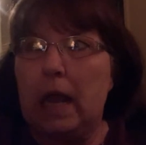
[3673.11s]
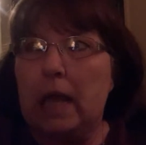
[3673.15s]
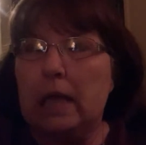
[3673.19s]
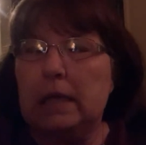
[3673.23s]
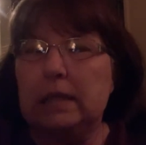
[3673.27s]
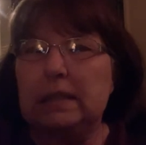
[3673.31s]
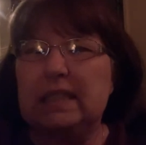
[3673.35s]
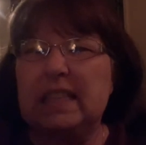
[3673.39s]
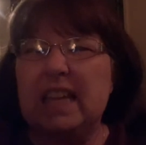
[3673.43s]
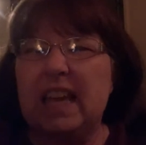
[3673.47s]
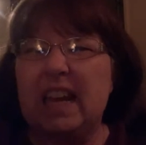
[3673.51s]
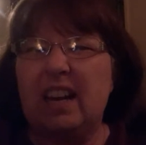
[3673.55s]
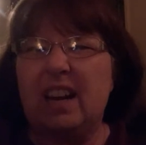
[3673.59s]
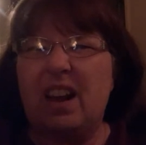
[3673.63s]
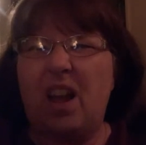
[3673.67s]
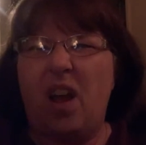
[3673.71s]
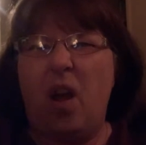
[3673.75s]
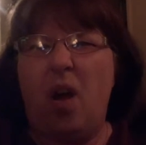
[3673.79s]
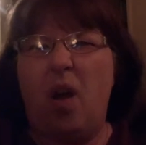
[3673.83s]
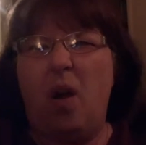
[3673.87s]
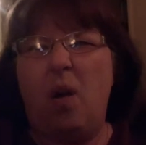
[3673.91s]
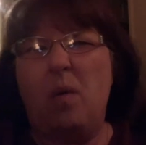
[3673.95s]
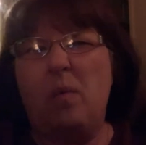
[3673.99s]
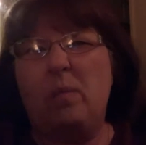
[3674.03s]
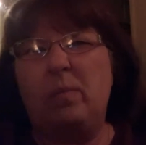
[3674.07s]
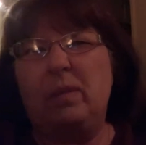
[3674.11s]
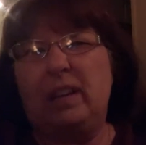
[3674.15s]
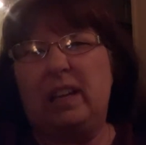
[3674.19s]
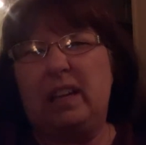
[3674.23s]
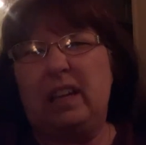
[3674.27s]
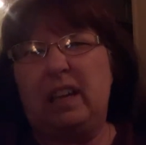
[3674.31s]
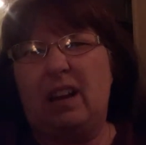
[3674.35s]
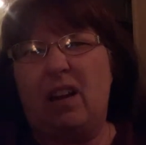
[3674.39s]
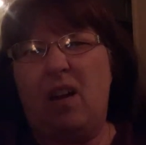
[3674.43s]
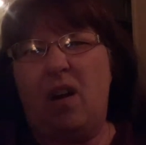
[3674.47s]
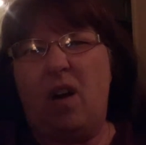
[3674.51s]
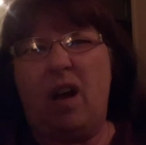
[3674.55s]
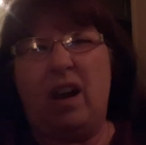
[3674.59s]
sit at home,
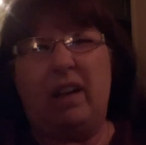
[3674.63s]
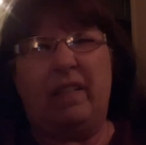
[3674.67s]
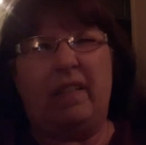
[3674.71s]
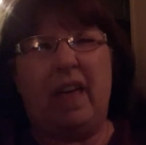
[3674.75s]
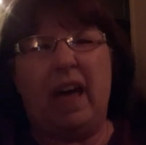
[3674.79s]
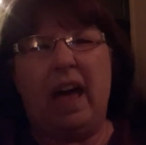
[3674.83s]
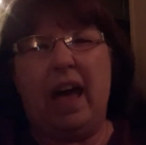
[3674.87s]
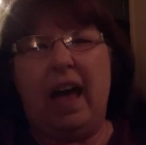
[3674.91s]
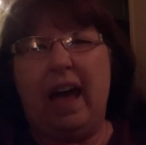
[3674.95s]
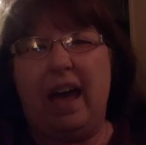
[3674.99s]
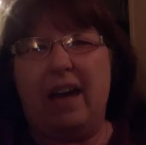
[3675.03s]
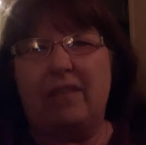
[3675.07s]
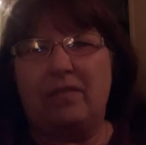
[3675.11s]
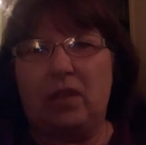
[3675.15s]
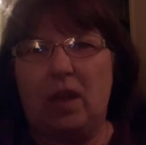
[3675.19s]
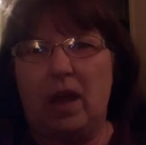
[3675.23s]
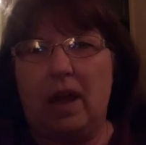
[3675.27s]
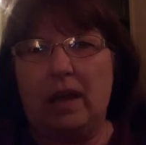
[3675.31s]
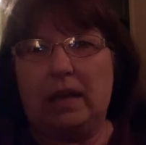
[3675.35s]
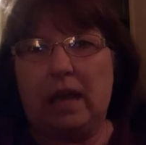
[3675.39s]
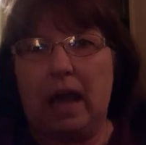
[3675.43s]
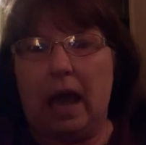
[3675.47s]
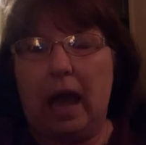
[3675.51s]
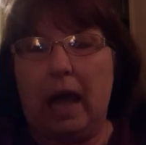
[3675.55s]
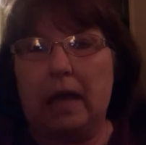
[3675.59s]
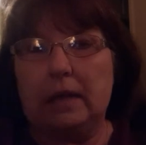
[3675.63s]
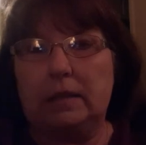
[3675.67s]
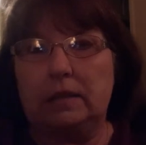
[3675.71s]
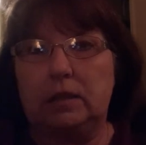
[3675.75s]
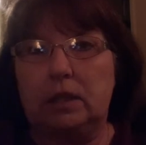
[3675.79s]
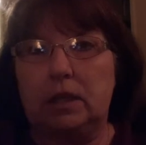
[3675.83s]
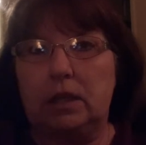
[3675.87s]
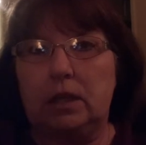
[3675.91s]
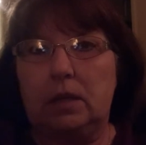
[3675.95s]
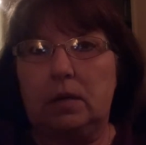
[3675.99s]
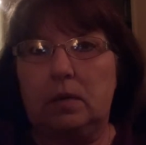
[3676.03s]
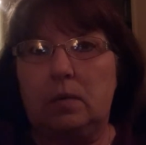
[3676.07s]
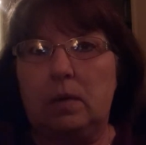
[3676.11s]
get on live like I
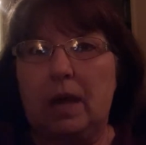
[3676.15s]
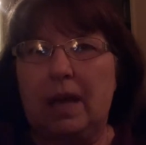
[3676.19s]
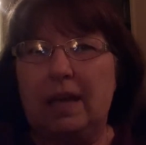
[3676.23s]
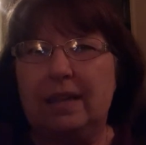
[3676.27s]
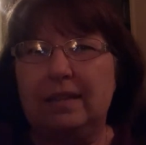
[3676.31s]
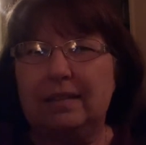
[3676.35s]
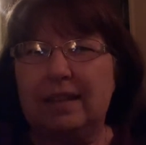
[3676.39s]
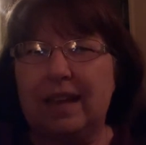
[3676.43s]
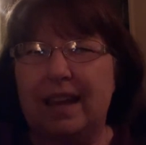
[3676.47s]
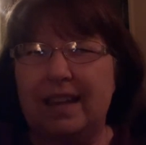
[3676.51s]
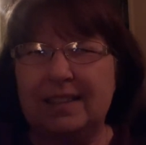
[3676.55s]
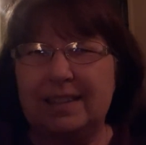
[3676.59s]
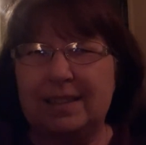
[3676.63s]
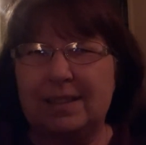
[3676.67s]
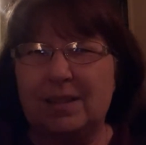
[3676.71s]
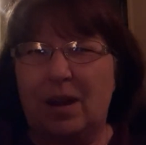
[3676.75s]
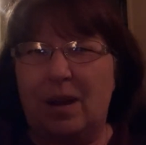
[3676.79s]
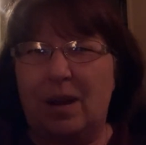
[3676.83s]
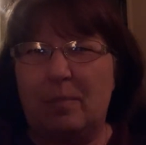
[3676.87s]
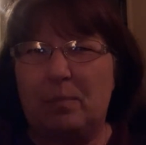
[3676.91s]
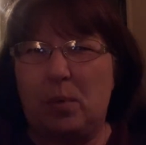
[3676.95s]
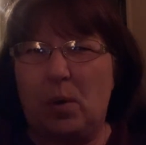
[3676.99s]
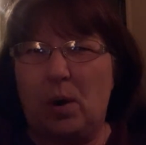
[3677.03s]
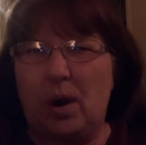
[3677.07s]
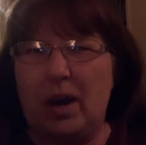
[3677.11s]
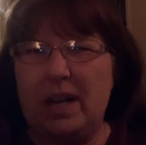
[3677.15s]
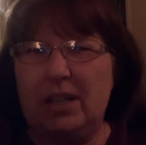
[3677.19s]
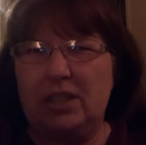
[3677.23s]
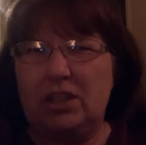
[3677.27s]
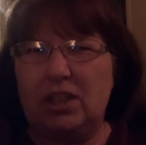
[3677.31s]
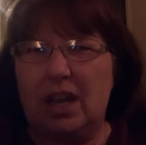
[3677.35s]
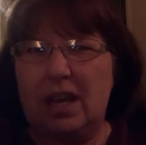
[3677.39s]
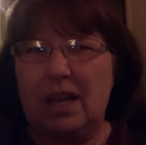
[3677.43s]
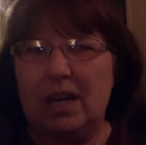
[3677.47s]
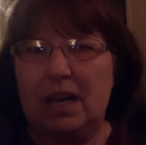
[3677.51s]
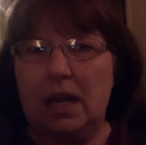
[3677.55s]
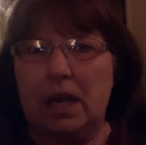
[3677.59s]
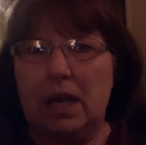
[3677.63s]
do. That's not
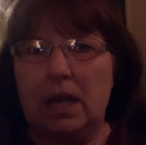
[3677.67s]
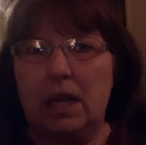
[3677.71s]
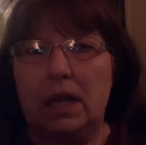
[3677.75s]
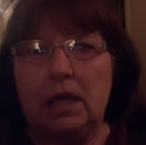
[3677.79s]
preaching.